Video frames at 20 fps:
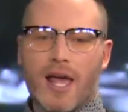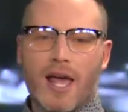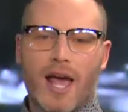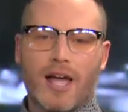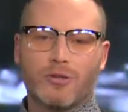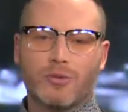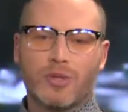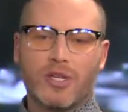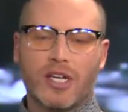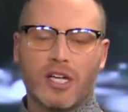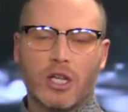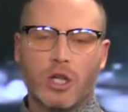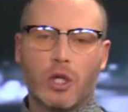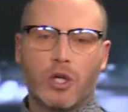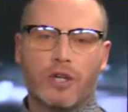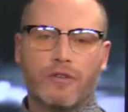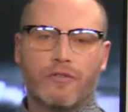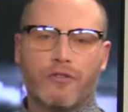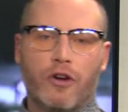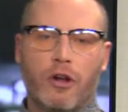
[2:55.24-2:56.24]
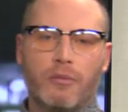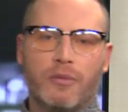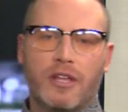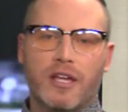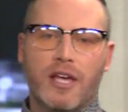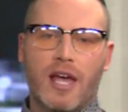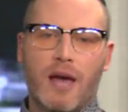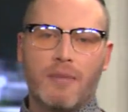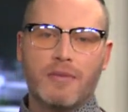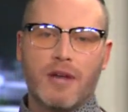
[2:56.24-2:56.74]
As we take a look from
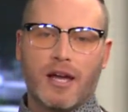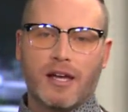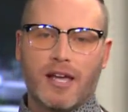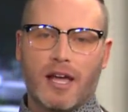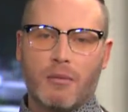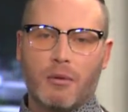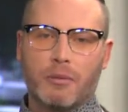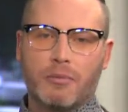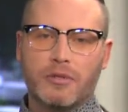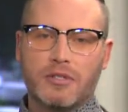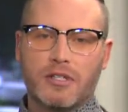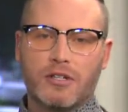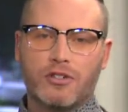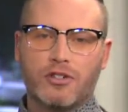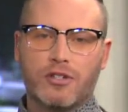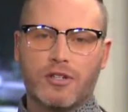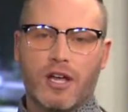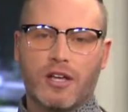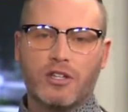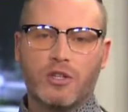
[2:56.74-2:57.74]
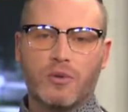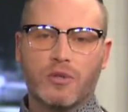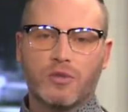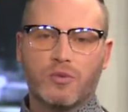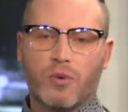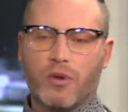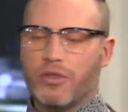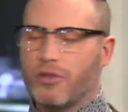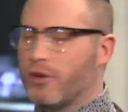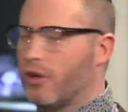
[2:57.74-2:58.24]
the MDOT camera positioned at US
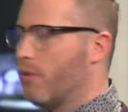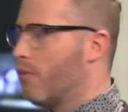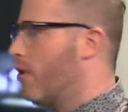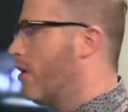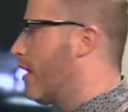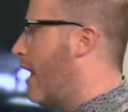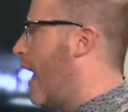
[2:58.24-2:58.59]
131